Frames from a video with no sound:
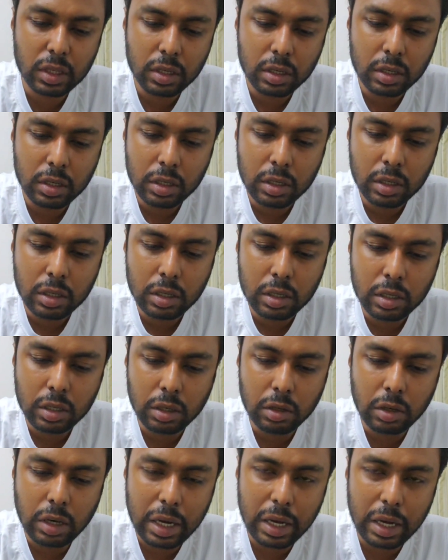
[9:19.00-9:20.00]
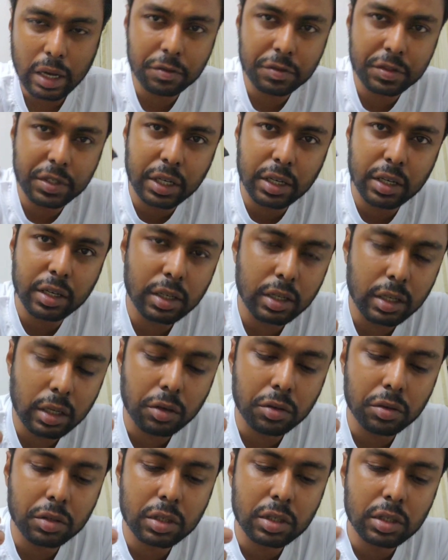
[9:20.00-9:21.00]
Now I have taken it out.
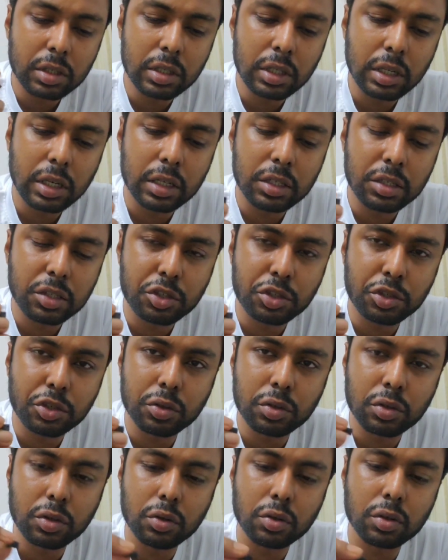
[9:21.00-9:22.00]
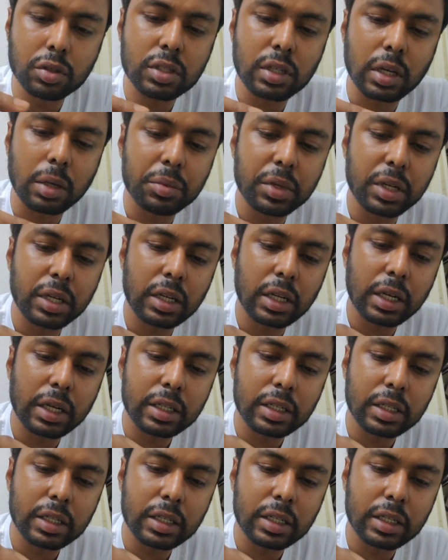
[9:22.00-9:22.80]
It should look something like this.